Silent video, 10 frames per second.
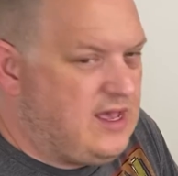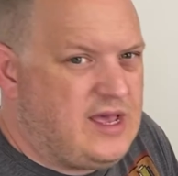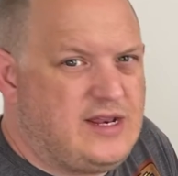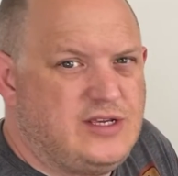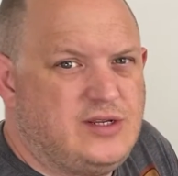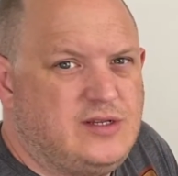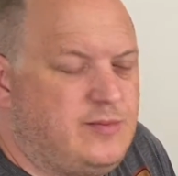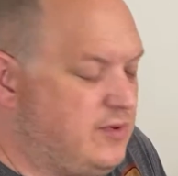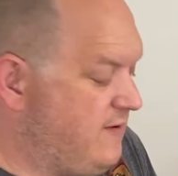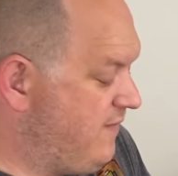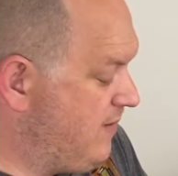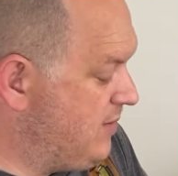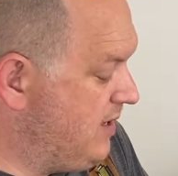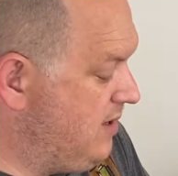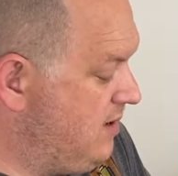addition to the
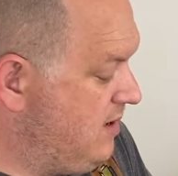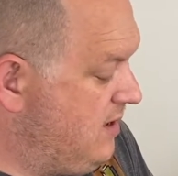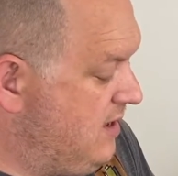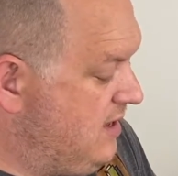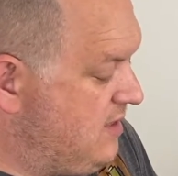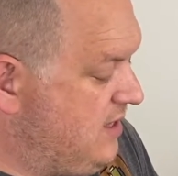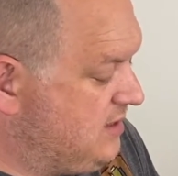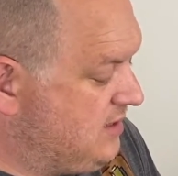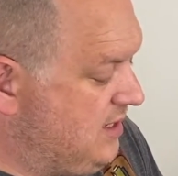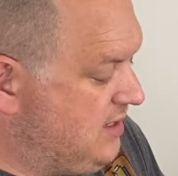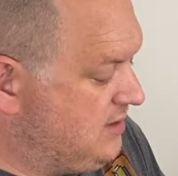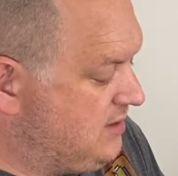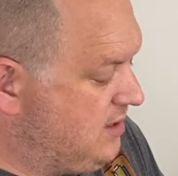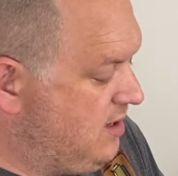family. This is